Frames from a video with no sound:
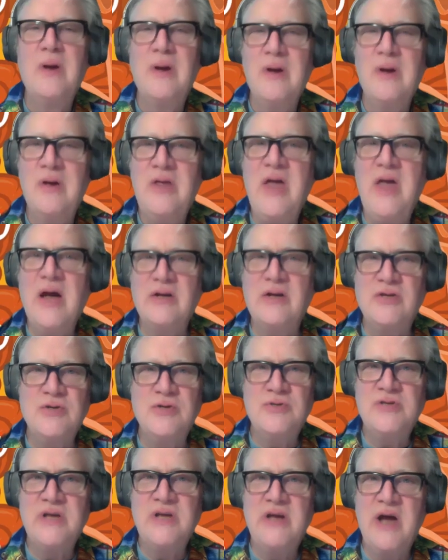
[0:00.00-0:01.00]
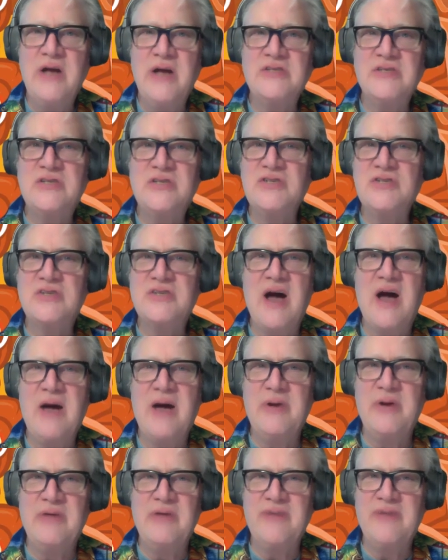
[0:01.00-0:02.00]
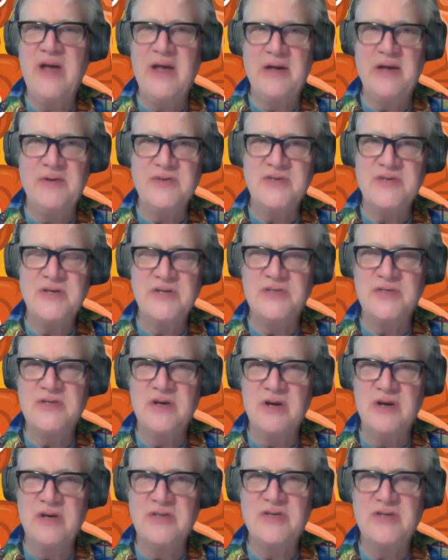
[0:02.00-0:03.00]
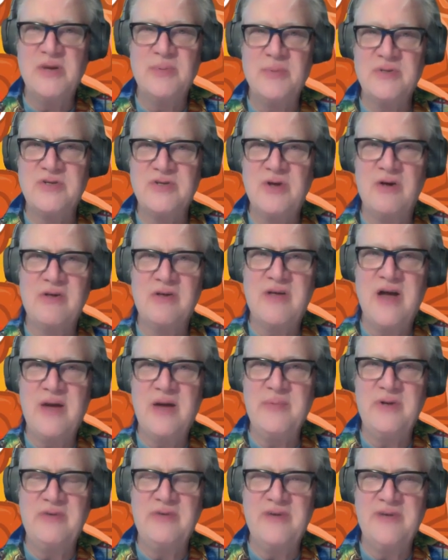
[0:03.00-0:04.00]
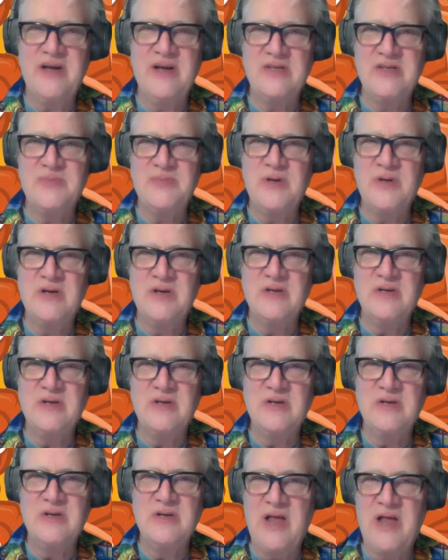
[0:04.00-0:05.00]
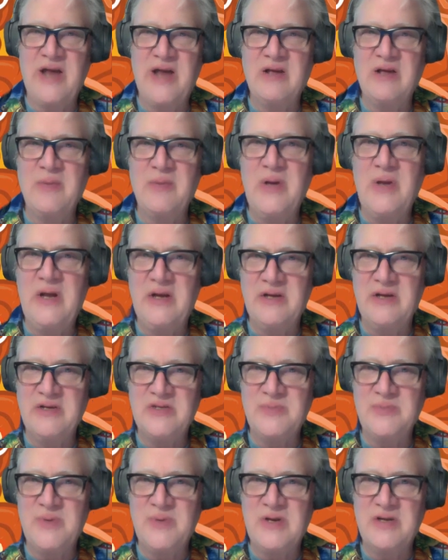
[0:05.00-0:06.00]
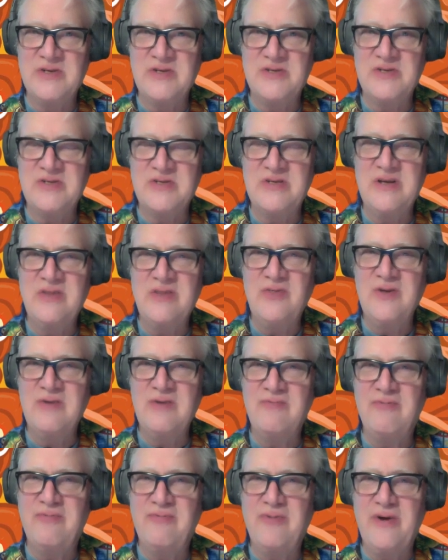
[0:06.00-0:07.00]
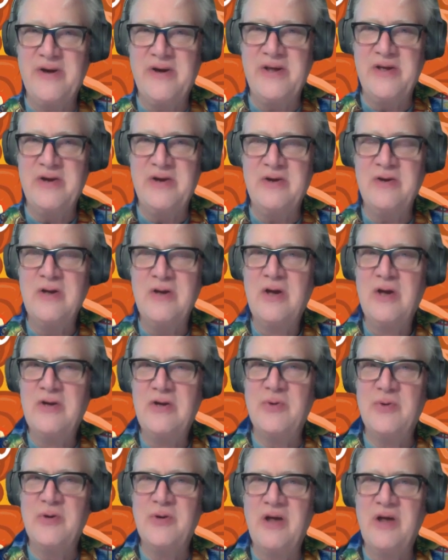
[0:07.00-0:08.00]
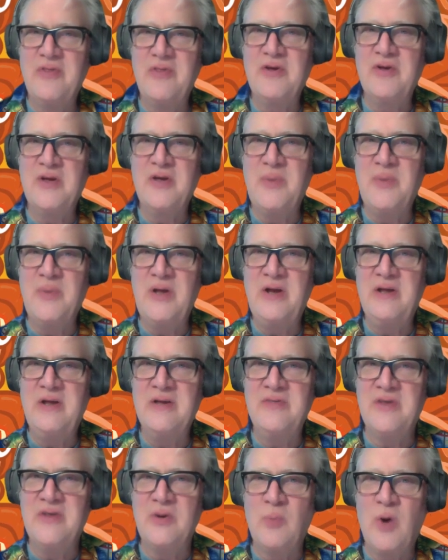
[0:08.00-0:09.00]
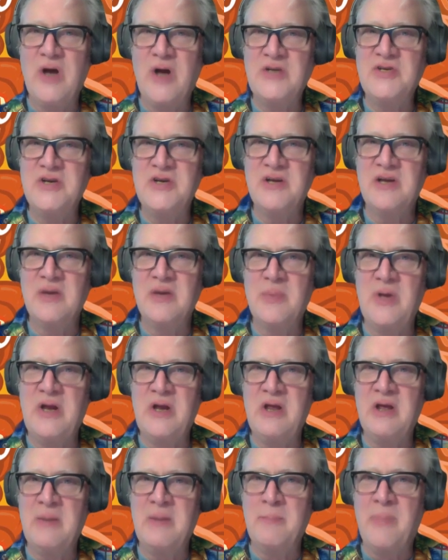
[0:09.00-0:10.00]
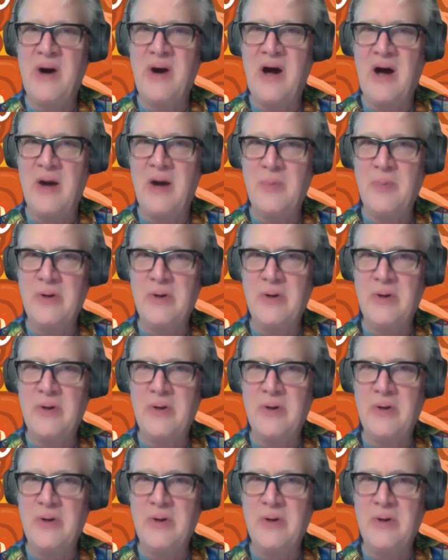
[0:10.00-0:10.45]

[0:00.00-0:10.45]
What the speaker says: Yeah, Tuesday night is just comedy fans. It's almost all comedy fans because a lot of comedians because there's nothing funnier to another comedian than watching a comedian bomb.